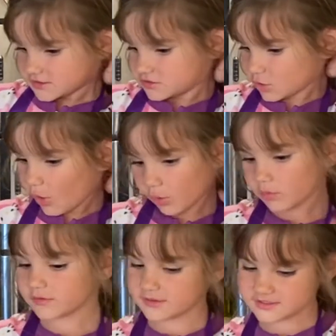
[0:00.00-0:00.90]
So
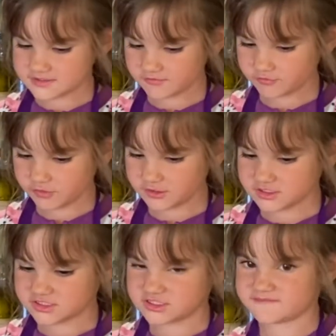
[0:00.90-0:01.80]
this can really
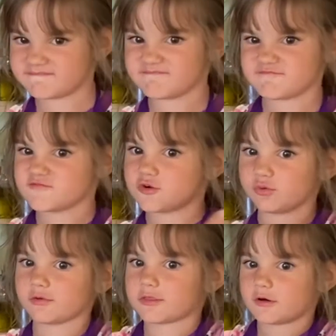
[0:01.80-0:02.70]

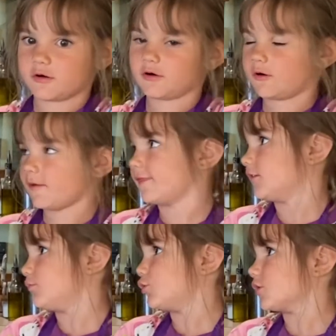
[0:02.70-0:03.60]
smooth on there
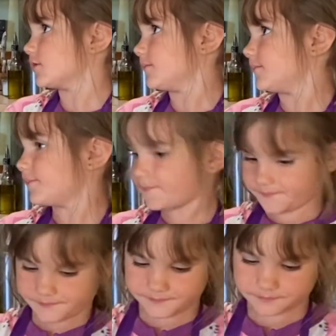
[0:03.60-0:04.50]
more. Yep,
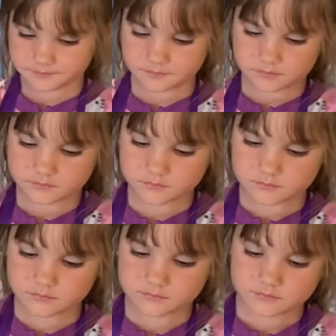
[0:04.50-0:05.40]
that sounds like a
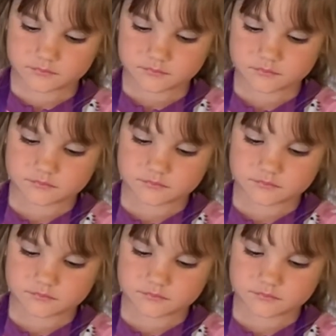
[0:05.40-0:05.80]
good idea.